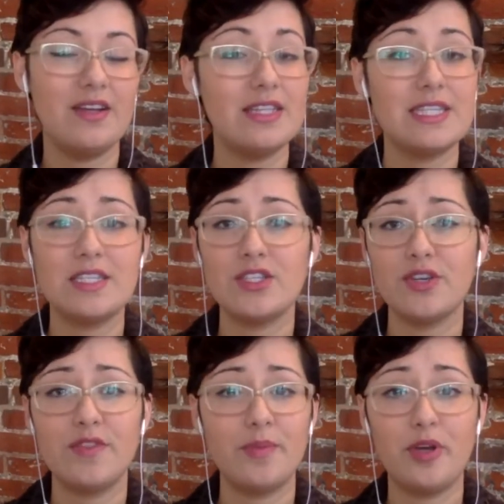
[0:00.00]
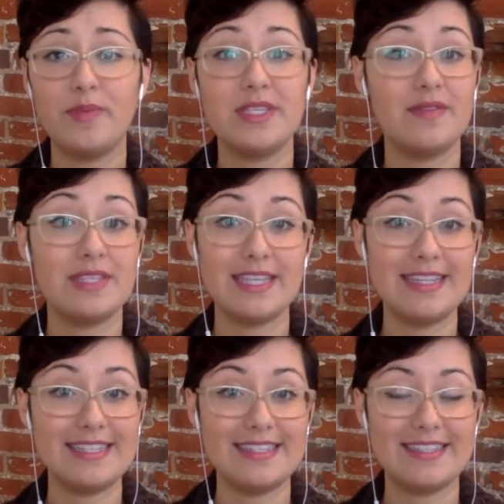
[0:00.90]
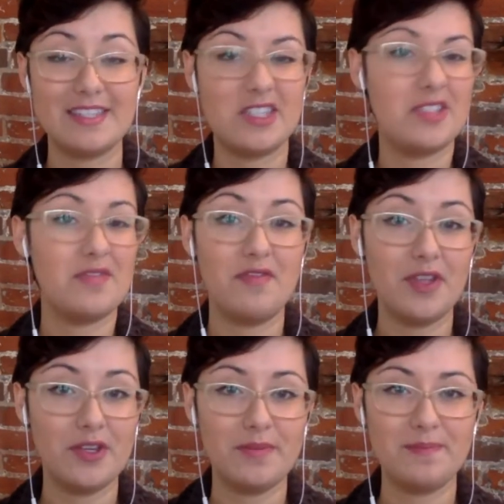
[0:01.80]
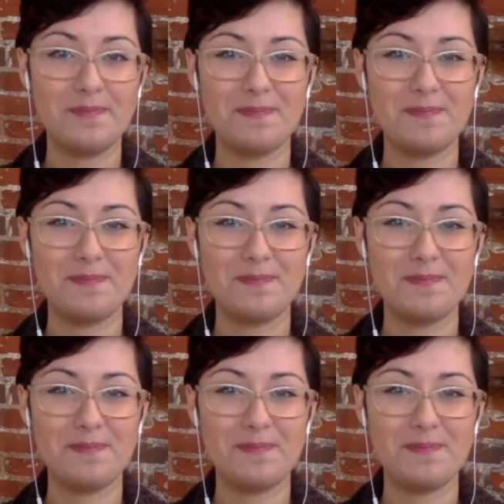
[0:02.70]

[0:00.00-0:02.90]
It doesn't serve the purpose of the sentence. It's just filler.